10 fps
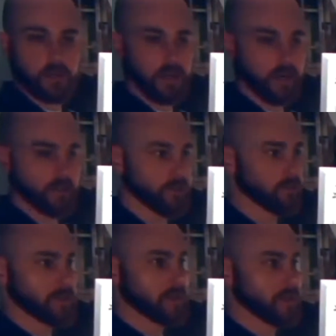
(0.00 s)

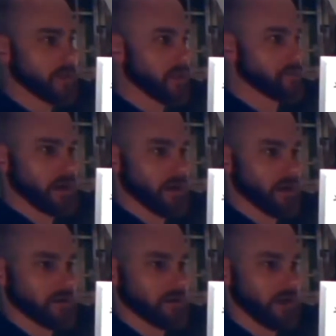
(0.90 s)
You're going to be looking at
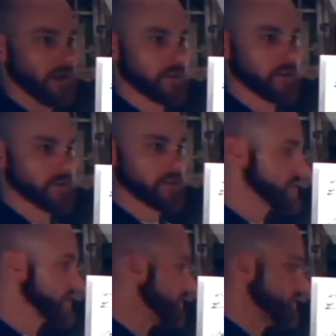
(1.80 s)
anywhere in the range of
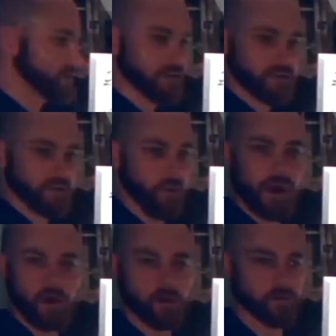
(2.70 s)
$7,000 to
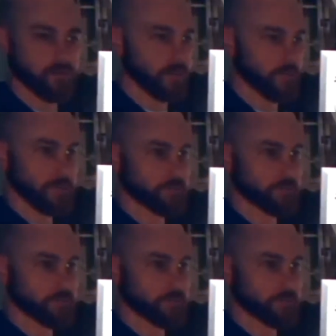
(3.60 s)
$12,000 to